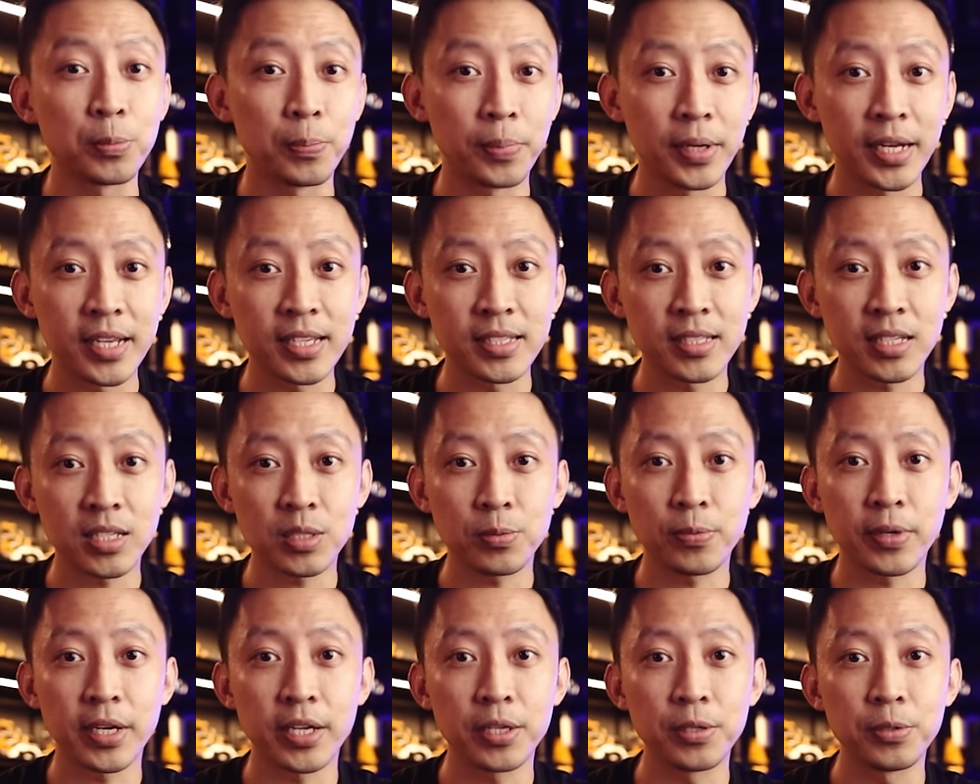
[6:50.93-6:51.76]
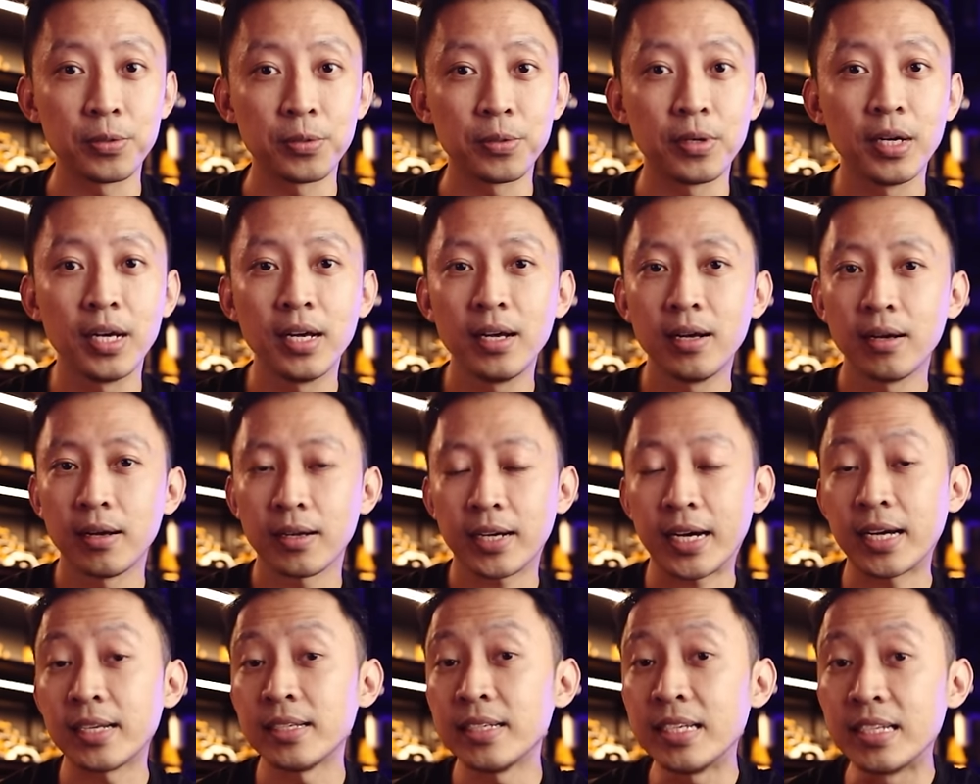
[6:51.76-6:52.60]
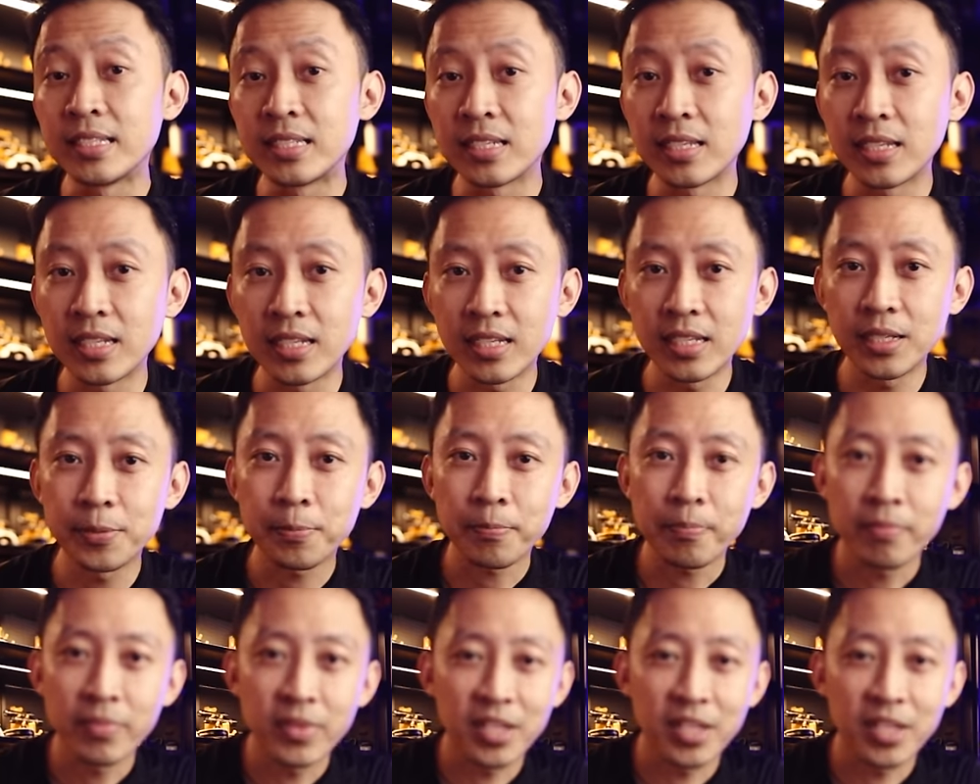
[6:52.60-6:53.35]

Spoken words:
places where you can't easily